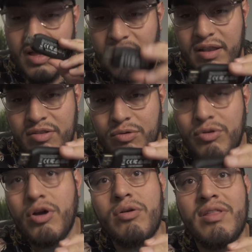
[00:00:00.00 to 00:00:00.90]
I do
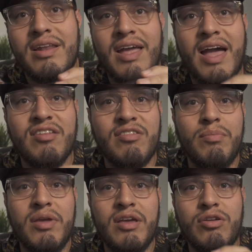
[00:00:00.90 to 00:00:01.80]
know that it has to
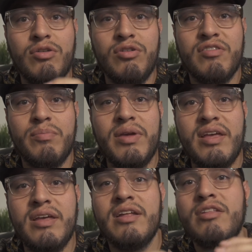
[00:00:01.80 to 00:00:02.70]
be a
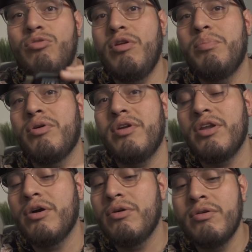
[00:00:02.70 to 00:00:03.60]
USB
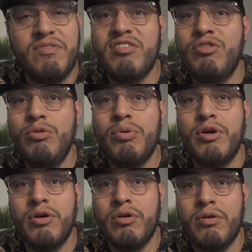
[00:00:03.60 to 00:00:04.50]
3.0. If it's
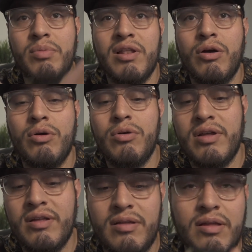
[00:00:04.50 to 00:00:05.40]
2.0 or below,
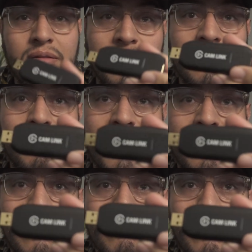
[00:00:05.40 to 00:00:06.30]
this might
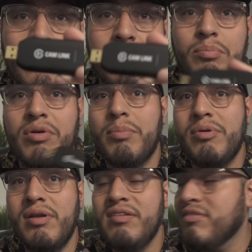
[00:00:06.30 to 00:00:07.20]
not work
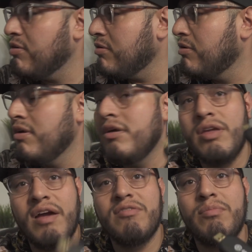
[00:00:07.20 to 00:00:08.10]
properly. So
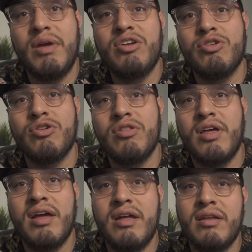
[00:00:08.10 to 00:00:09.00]
you have to make sure
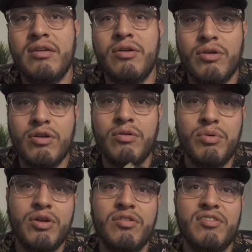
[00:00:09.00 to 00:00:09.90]
that your
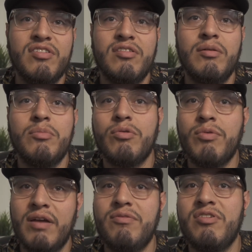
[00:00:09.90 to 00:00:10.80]
computer system or
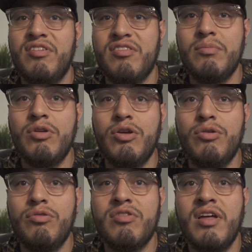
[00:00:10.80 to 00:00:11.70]
whatever system you
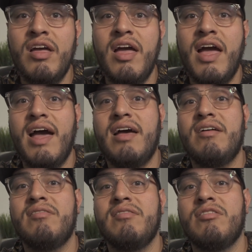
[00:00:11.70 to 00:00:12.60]
use
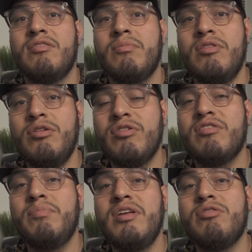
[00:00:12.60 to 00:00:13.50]
has a
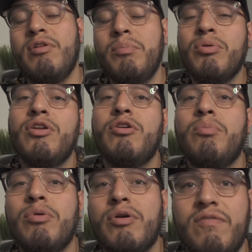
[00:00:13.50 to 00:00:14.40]
USB
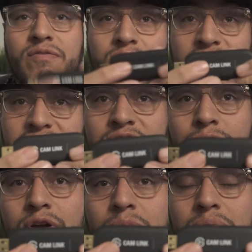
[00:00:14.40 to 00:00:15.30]
3.0 port for this to
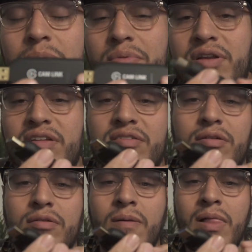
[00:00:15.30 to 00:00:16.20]
work properly.
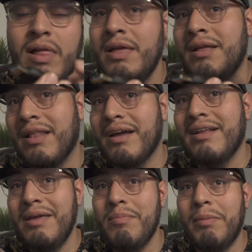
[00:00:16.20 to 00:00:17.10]
So
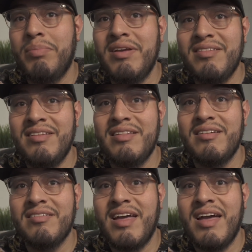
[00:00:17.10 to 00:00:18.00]
luckily my PC
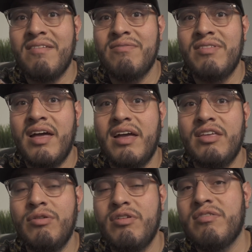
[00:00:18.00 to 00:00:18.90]
does have
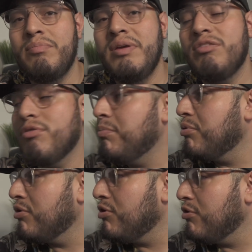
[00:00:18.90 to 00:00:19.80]
that USB
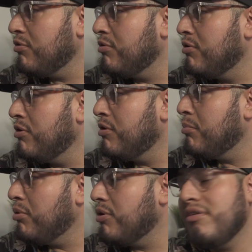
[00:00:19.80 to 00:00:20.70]
3.0
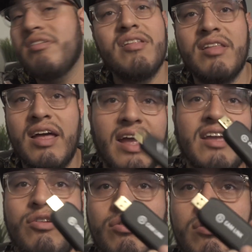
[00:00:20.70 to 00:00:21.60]
port that I
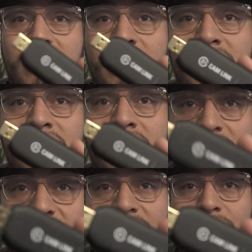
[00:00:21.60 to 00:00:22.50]
can use
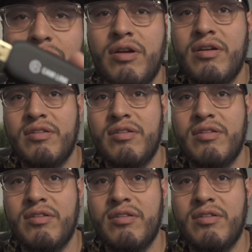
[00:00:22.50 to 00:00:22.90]
this for.